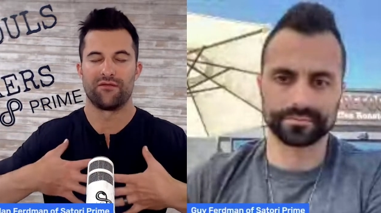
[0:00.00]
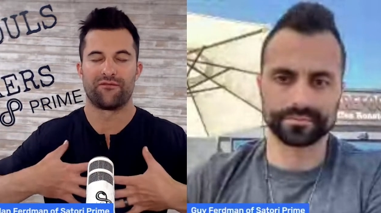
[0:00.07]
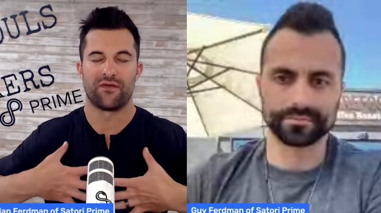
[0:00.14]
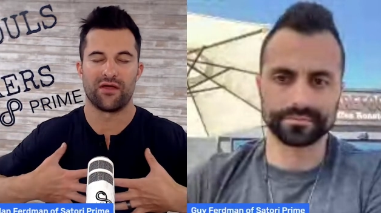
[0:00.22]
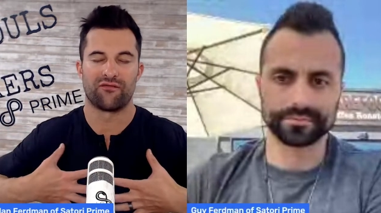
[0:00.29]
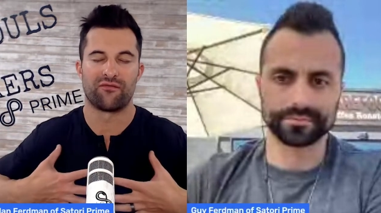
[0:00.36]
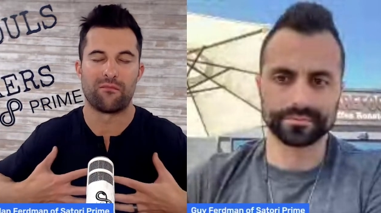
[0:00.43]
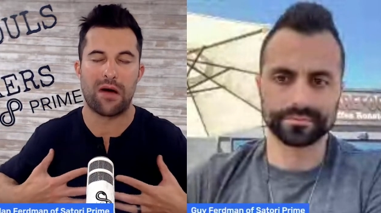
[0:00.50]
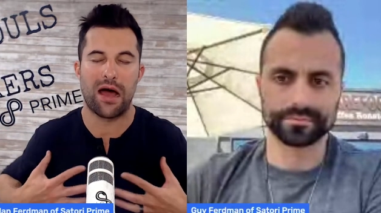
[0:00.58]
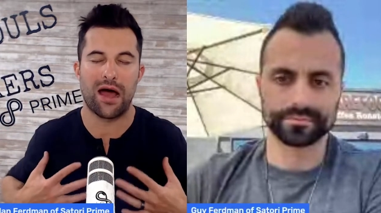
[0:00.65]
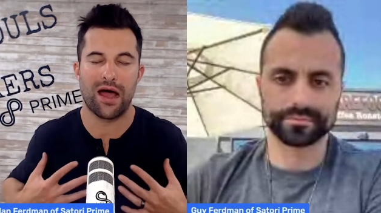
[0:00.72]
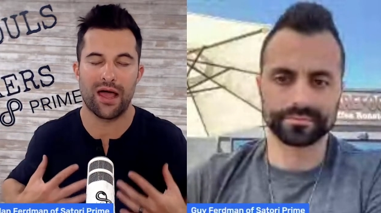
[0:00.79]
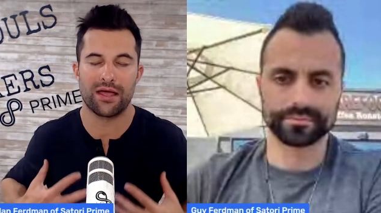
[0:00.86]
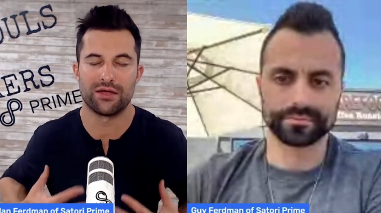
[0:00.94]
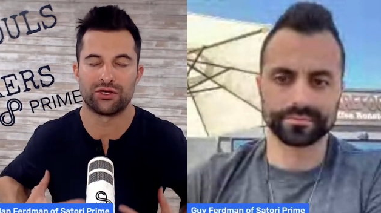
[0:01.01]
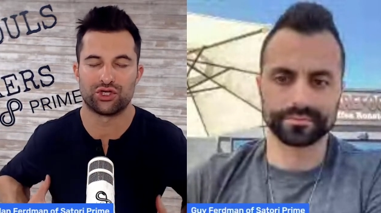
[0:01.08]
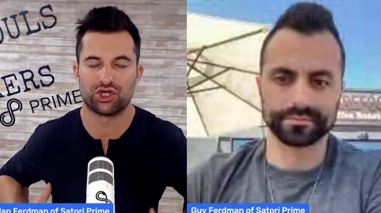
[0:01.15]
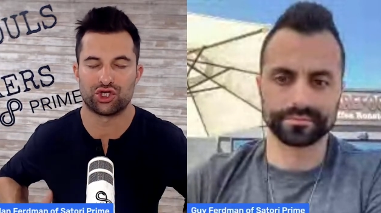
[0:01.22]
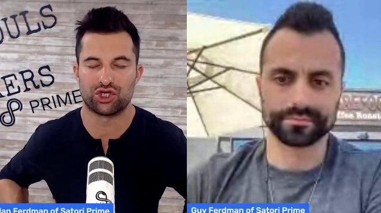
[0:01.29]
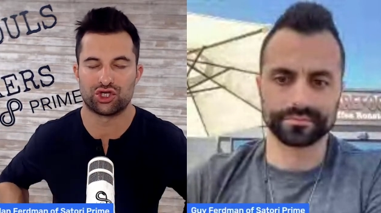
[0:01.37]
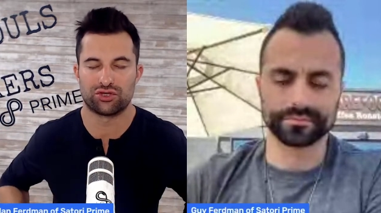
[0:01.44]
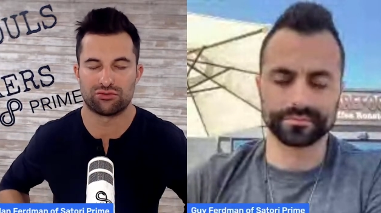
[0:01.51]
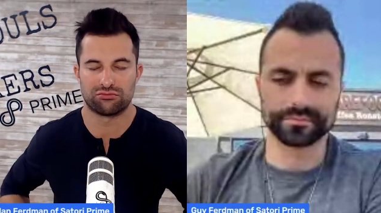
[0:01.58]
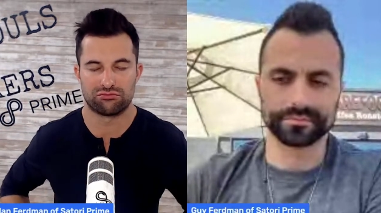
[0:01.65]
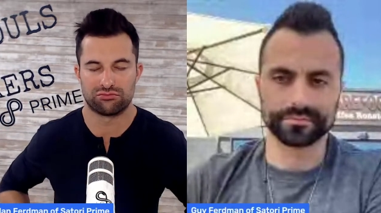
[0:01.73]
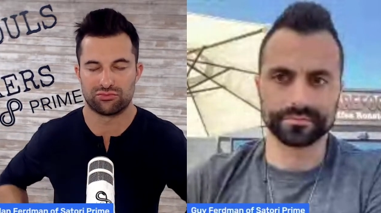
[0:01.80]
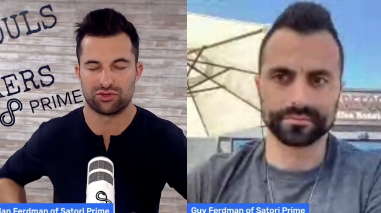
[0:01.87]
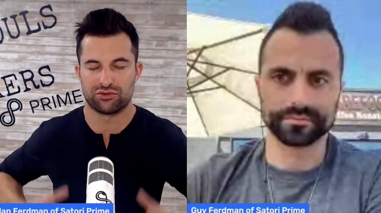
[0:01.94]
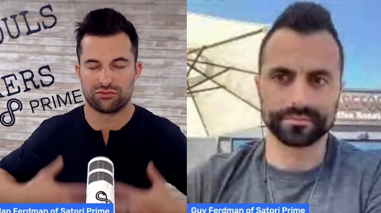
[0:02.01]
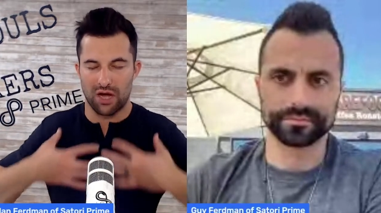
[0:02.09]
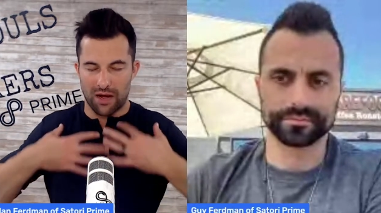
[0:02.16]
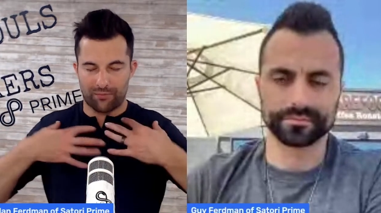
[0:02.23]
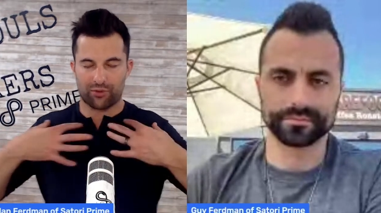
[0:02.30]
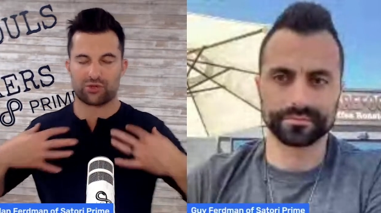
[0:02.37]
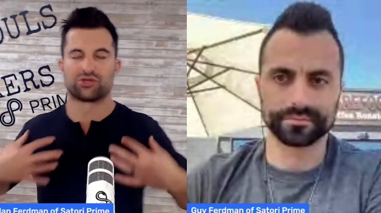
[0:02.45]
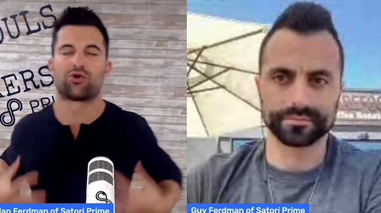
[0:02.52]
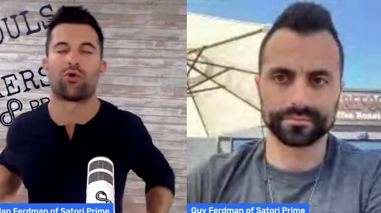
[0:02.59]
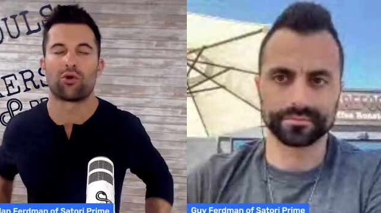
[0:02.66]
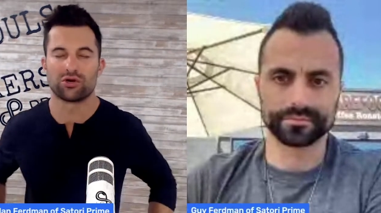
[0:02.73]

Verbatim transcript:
Speaker 1: if if my upper